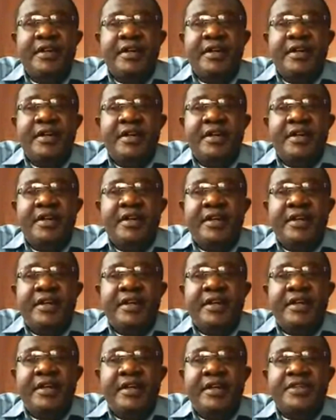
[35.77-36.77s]
and
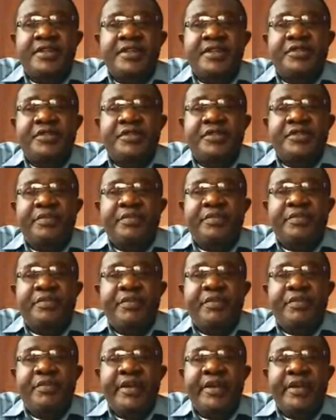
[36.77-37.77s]
as
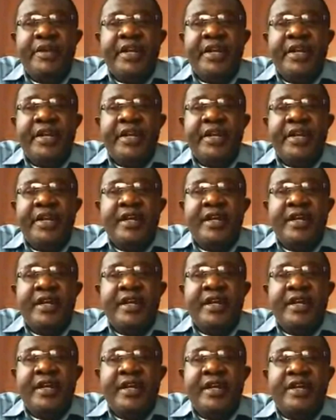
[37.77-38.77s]
many
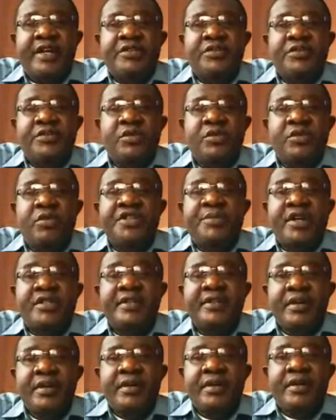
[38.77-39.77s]
as will
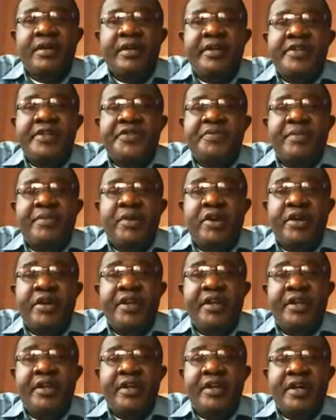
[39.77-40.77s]
watch. I just want to
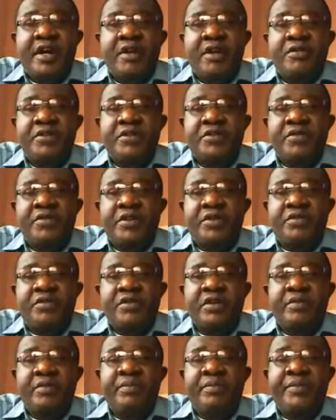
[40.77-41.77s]
talk
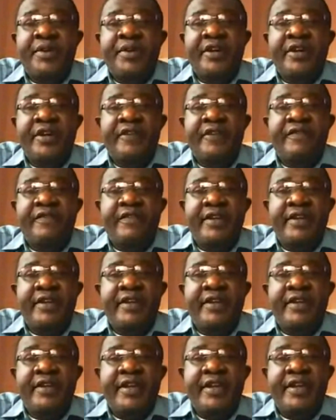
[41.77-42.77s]

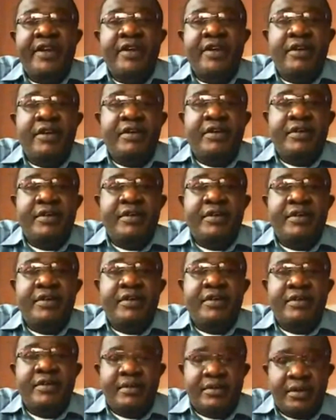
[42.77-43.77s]
briefly
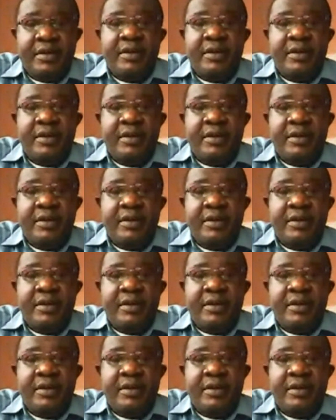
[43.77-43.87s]
on